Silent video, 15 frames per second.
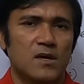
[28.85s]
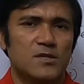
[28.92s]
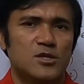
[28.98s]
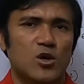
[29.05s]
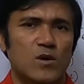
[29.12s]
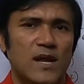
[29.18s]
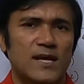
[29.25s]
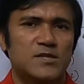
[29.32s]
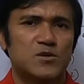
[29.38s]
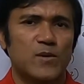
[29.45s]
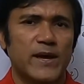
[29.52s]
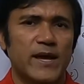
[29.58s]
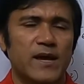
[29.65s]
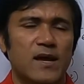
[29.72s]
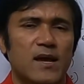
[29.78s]
So let's
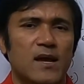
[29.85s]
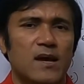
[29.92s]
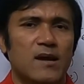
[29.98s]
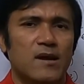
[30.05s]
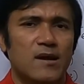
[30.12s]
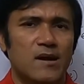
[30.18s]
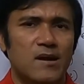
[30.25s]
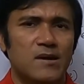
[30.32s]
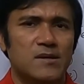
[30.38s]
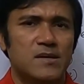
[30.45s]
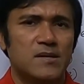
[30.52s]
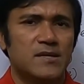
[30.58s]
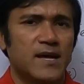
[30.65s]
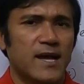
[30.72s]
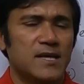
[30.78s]

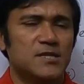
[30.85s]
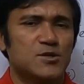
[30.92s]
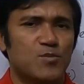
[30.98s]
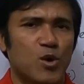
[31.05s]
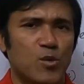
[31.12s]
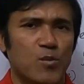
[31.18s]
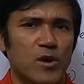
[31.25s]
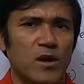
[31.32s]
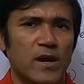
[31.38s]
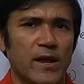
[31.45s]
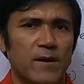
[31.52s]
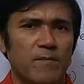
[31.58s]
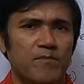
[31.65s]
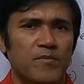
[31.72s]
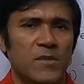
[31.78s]
learn tense properly.